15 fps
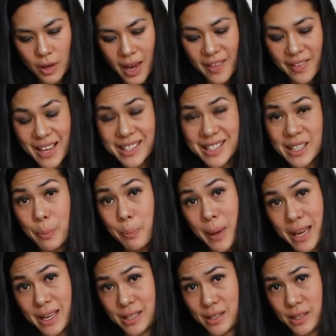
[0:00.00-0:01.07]
And that's the
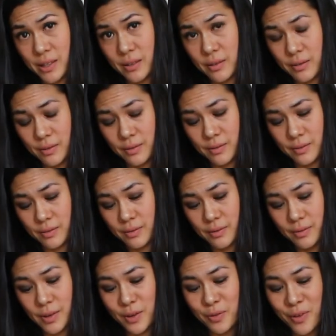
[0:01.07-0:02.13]
base.
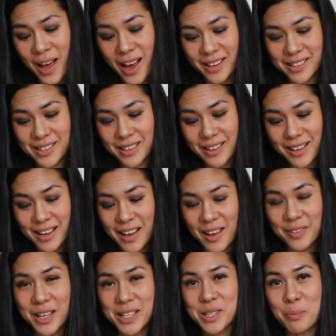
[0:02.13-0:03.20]
In fact,
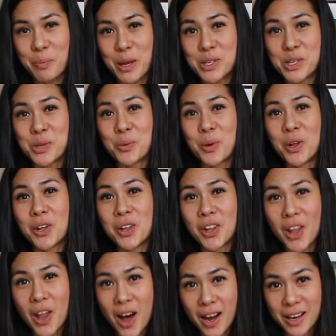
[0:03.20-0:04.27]
that's the base to a
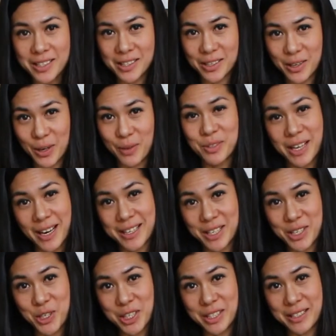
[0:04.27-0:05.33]
lot of Thai
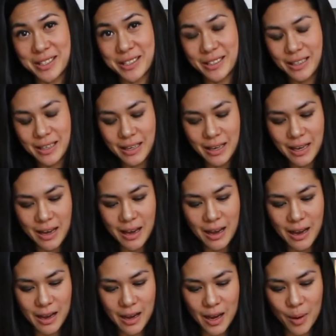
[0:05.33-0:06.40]
dishes.
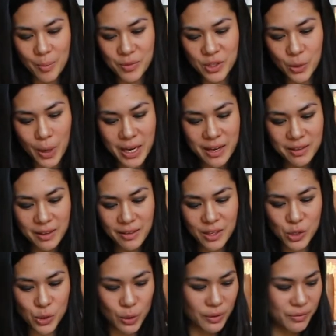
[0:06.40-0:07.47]
So anything
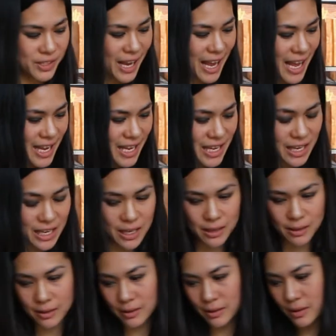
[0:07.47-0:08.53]
that's sort of tangy,